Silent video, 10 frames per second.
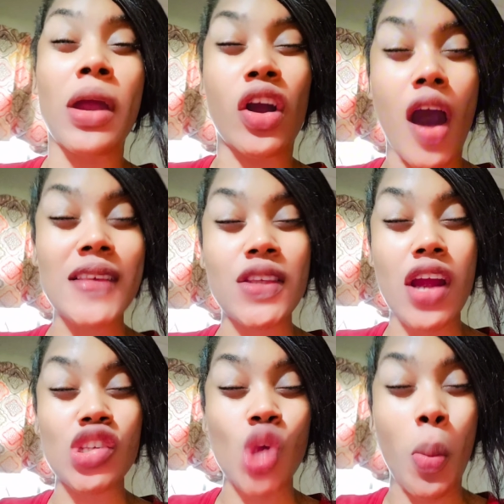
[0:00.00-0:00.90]
because
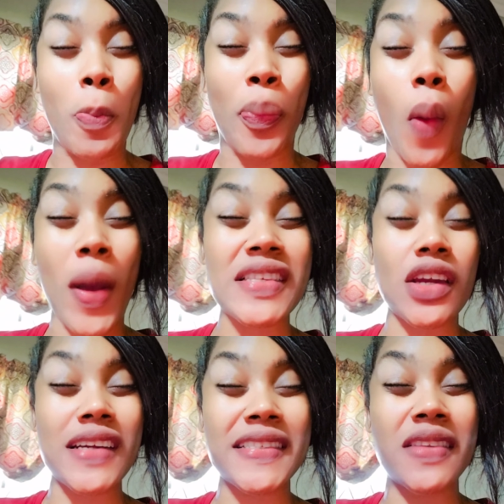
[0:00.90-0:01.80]
there are some powers
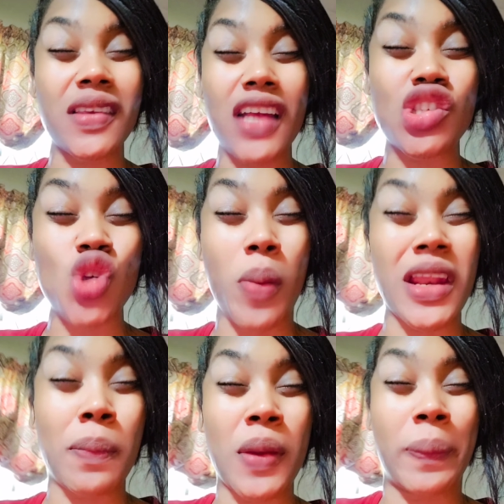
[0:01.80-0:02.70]
that are sitting on so
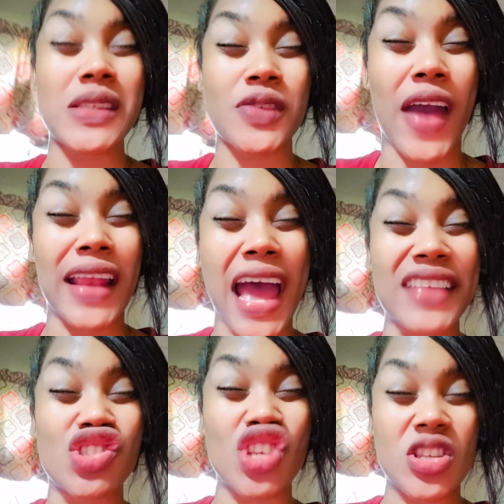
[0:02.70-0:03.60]
many people's
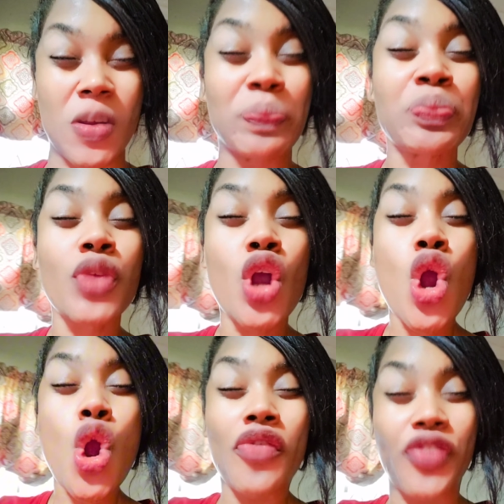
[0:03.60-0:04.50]
finances
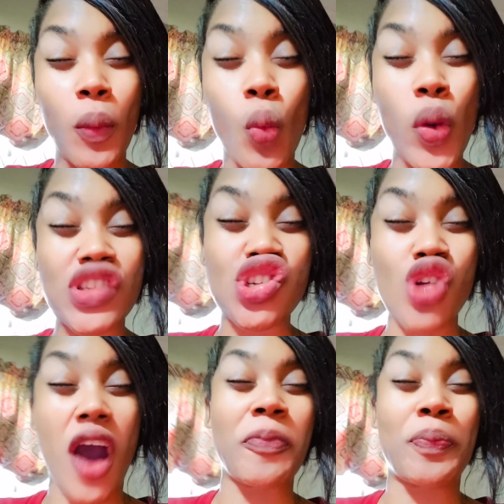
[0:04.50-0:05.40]
from
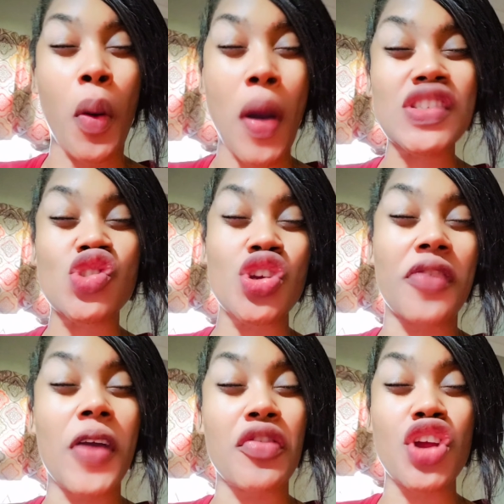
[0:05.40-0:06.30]
witchcraft powers to
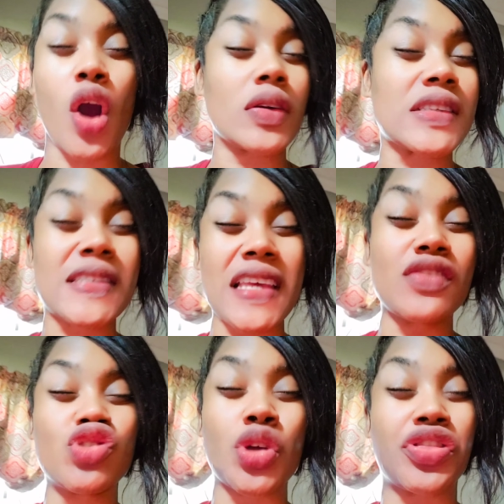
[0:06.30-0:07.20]
your very own
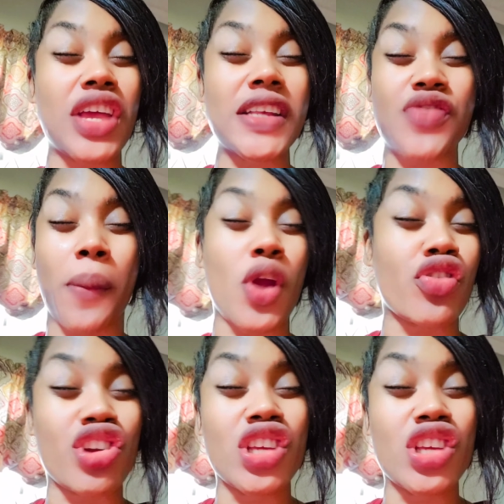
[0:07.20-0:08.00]
sin, to things from your